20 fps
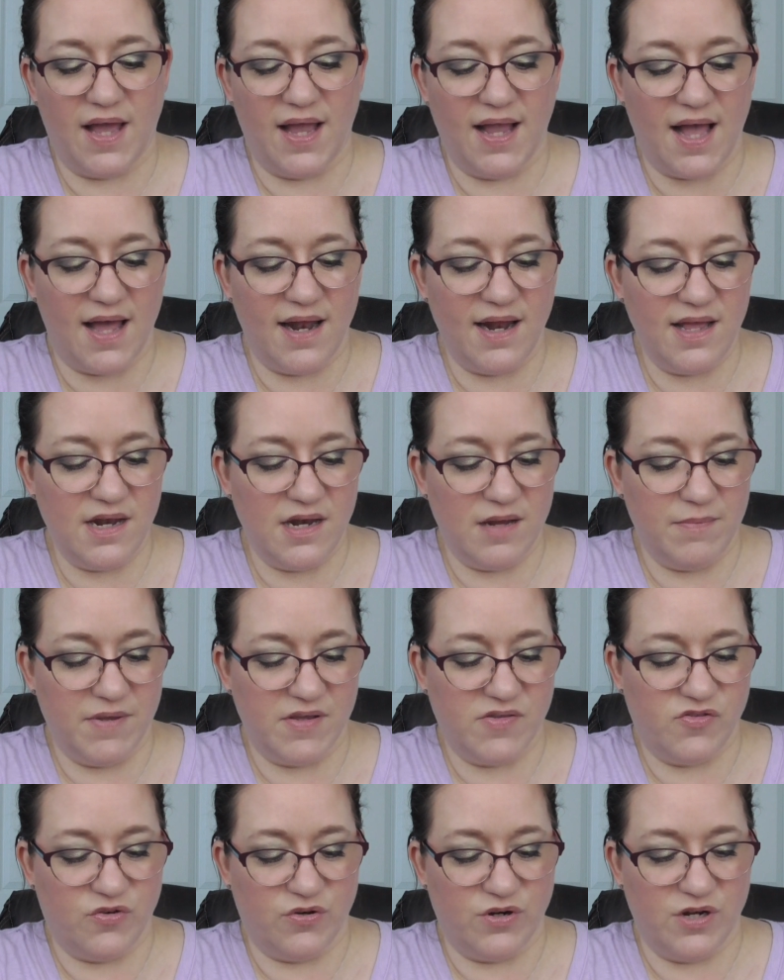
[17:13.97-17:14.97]
I got it in a
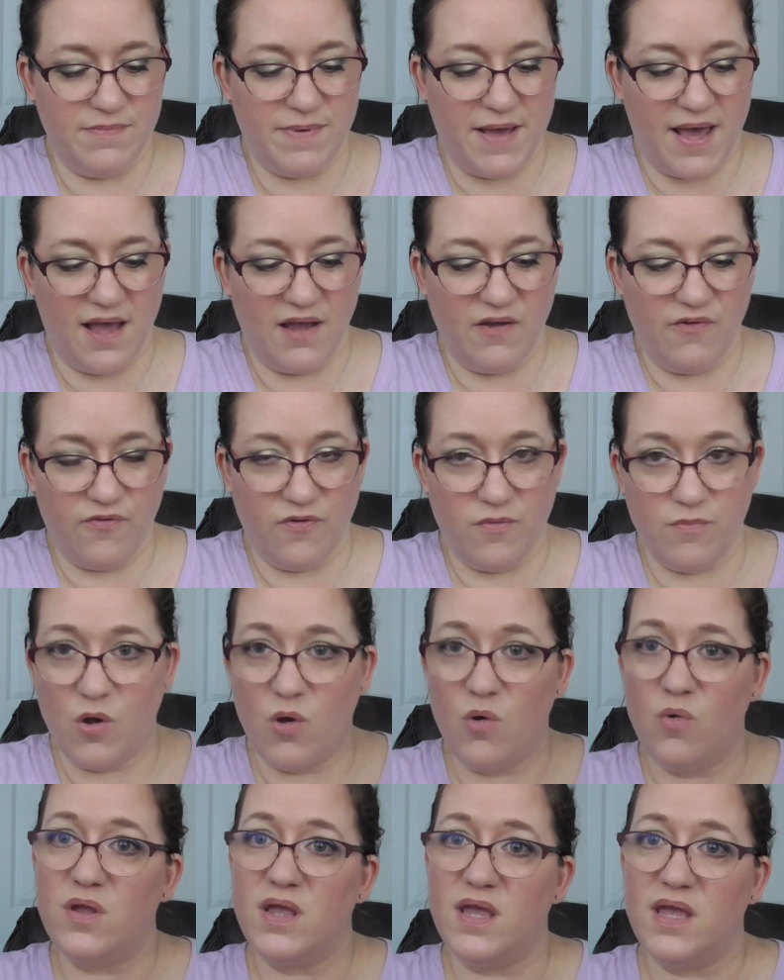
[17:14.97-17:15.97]
mystery bag from
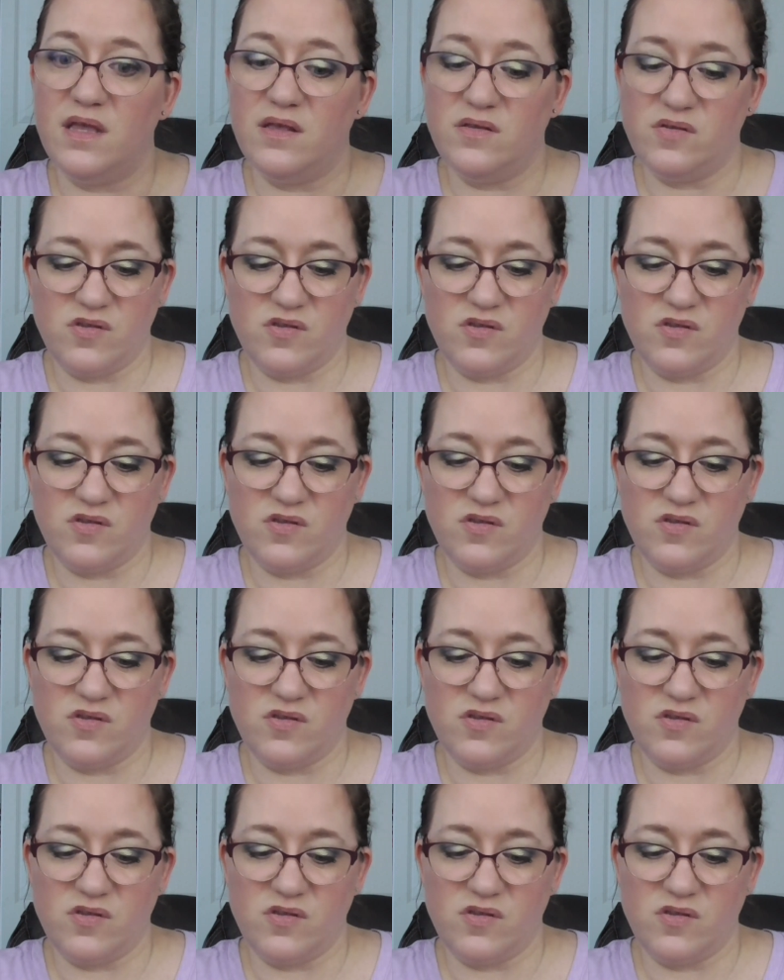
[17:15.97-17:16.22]
Kokie,